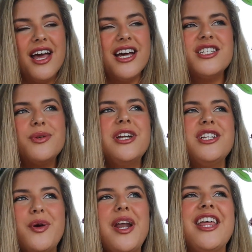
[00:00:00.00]
It's
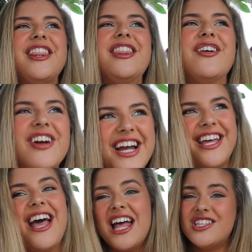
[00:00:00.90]
2023.
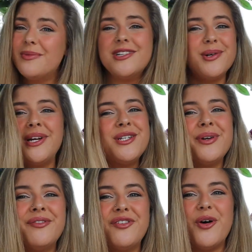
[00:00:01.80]
It's almost
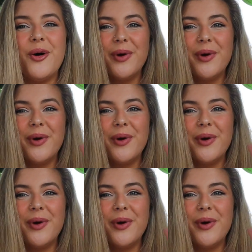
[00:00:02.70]
2024.